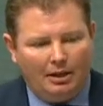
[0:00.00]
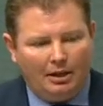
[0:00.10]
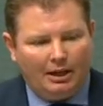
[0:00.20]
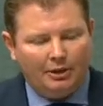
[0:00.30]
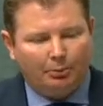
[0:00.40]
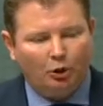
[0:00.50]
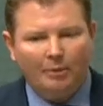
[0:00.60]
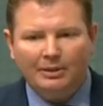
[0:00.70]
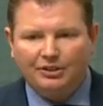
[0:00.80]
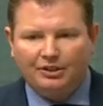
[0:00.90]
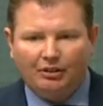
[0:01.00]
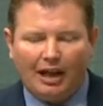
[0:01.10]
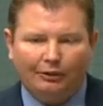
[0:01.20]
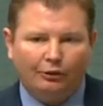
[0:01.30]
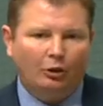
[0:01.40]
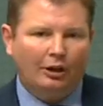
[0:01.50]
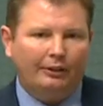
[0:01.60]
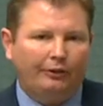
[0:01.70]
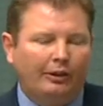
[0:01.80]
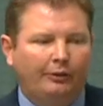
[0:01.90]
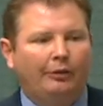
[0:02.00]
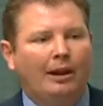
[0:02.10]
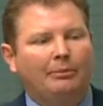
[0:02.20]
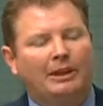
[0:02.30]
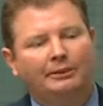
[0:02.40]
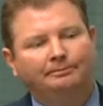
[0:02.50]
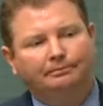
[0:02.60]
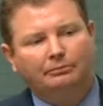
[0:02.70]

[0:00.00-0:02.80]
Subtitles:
And the Prime Minister last night said something